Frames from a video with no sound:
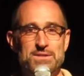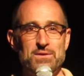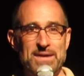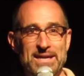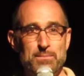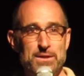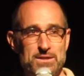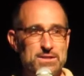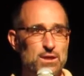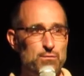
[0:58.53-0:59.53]
this event
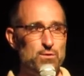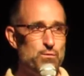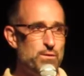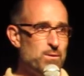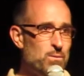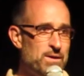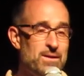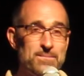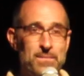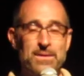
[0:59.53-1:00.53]
because if you feel
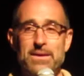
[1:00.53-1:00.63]
well